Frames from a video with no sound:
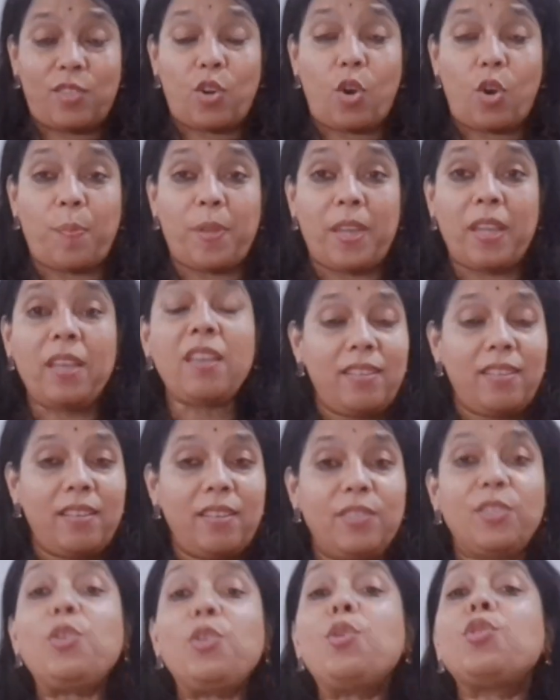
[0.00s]
topic,
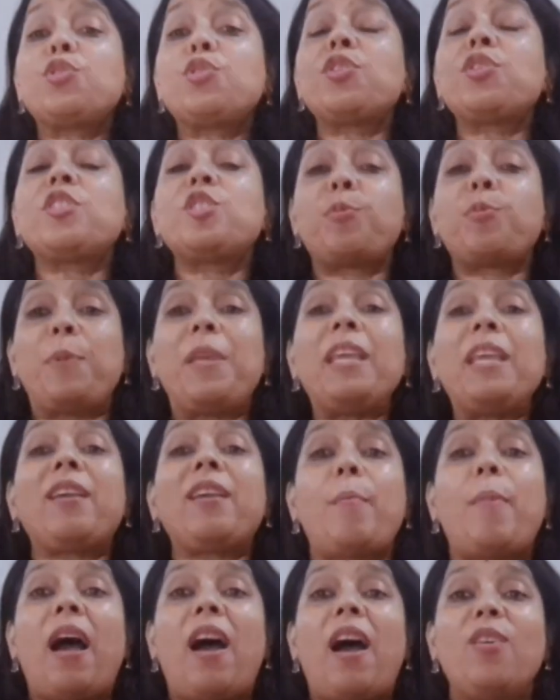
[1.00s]
you should speak
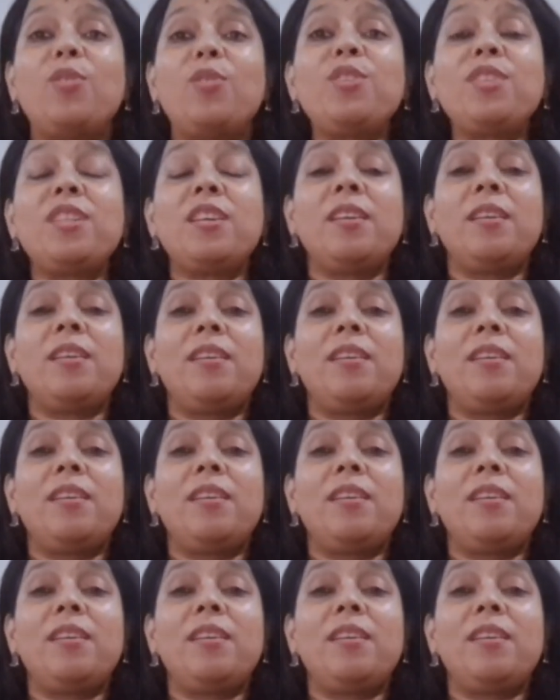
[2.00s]
about